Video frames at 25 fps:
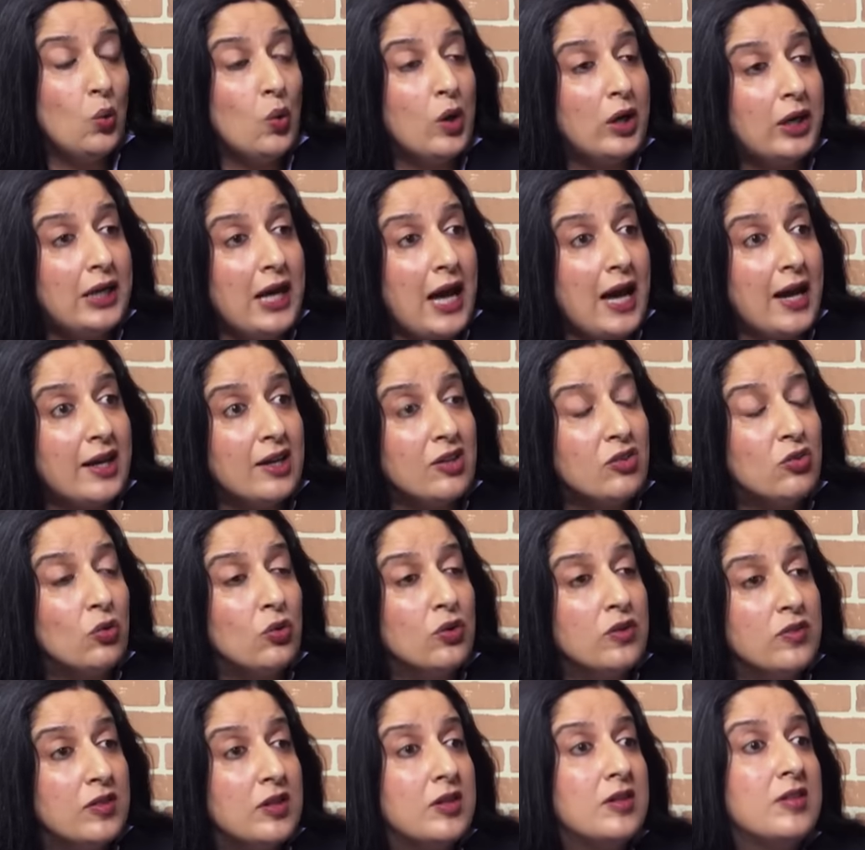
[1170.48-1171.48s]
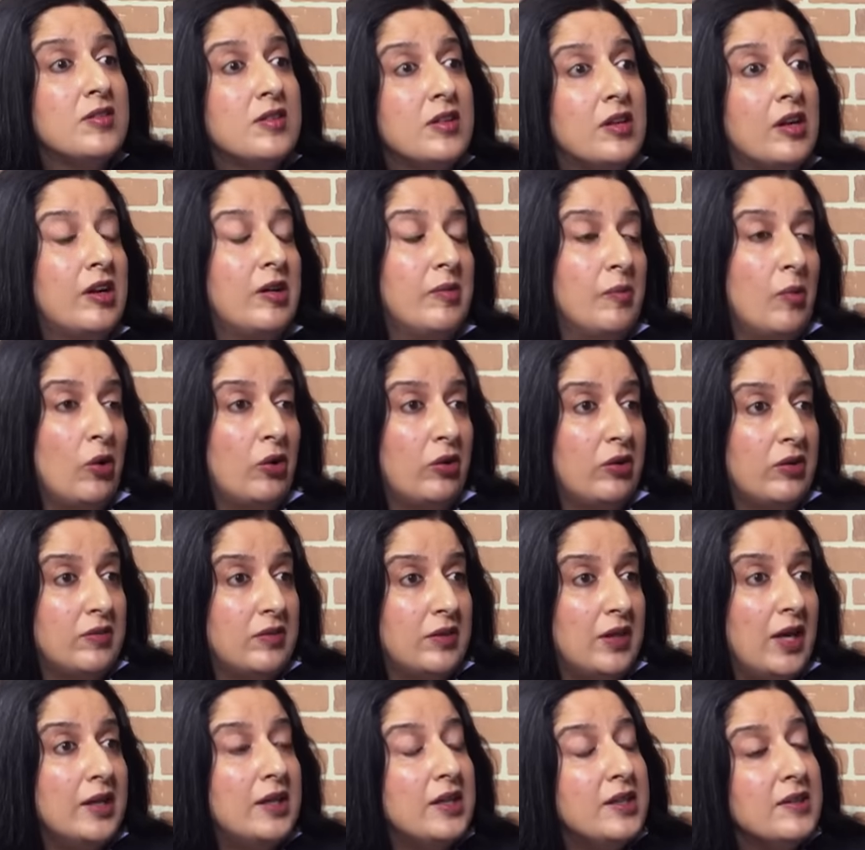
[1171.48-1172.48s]
to attack its own citizen in a
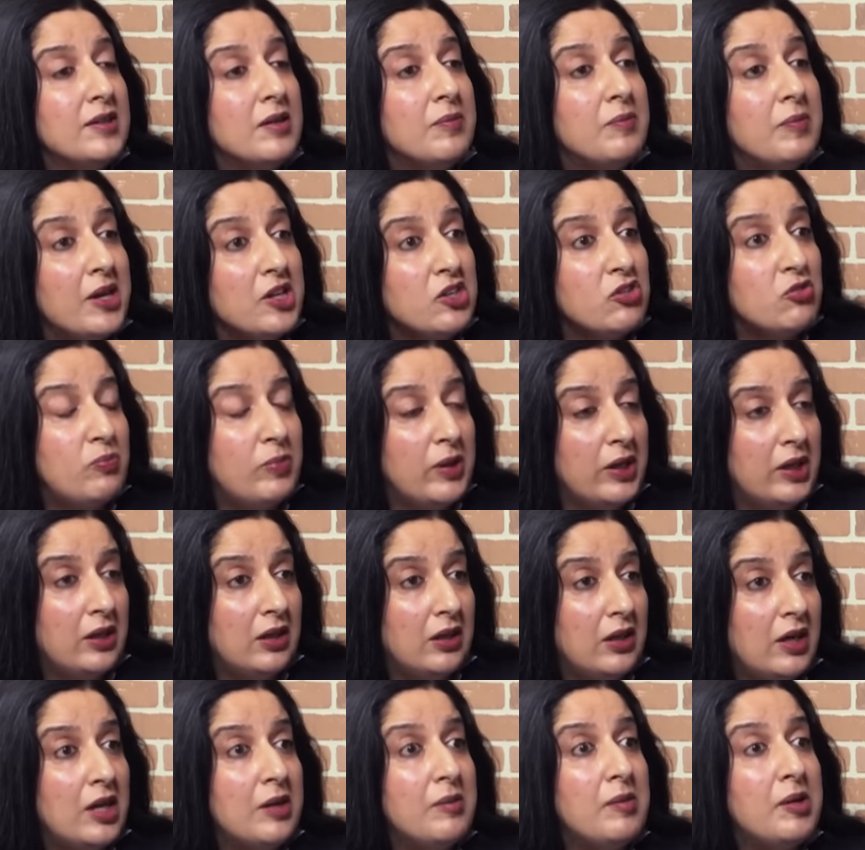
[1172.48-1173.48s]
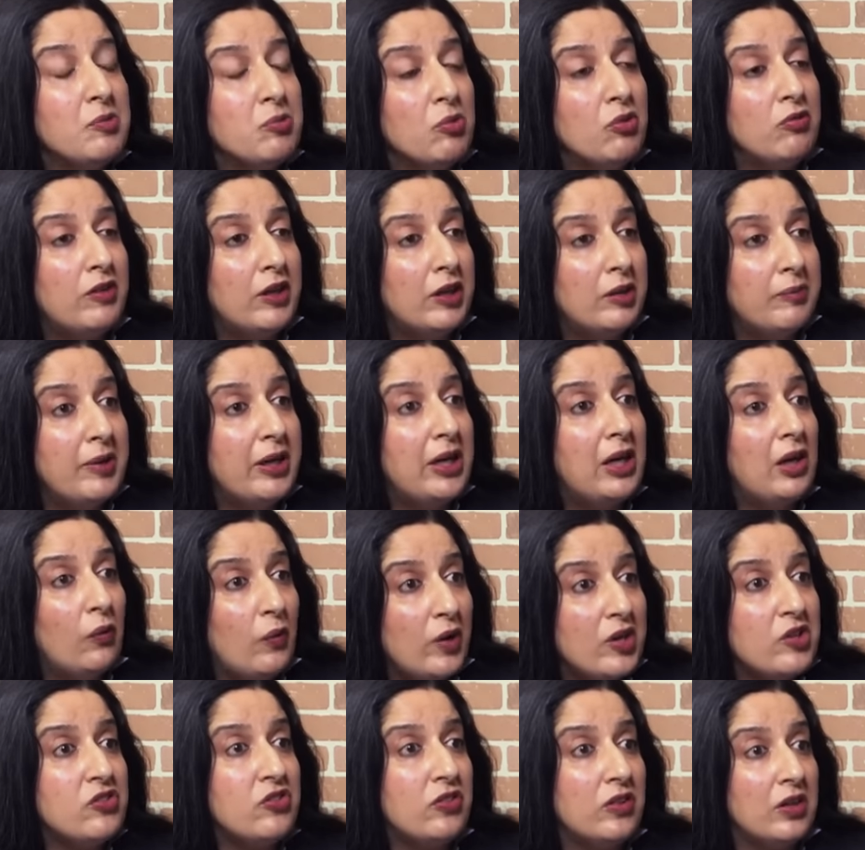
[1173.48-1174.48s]
democracy? I think it's a much bigger and a much more fundamental
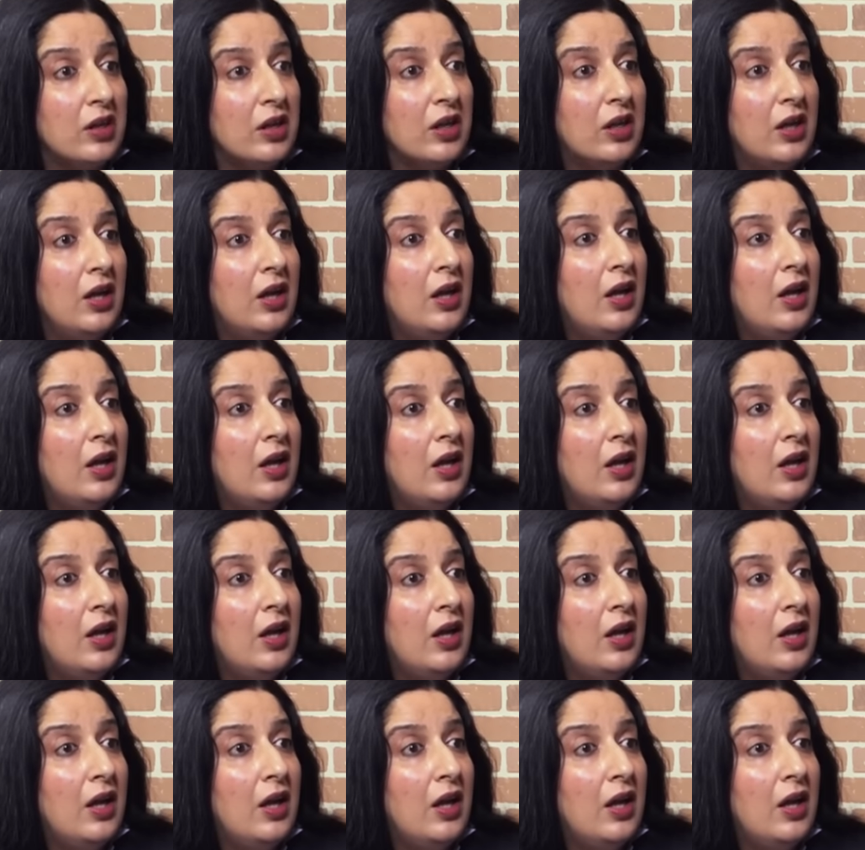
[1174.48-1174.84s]
question.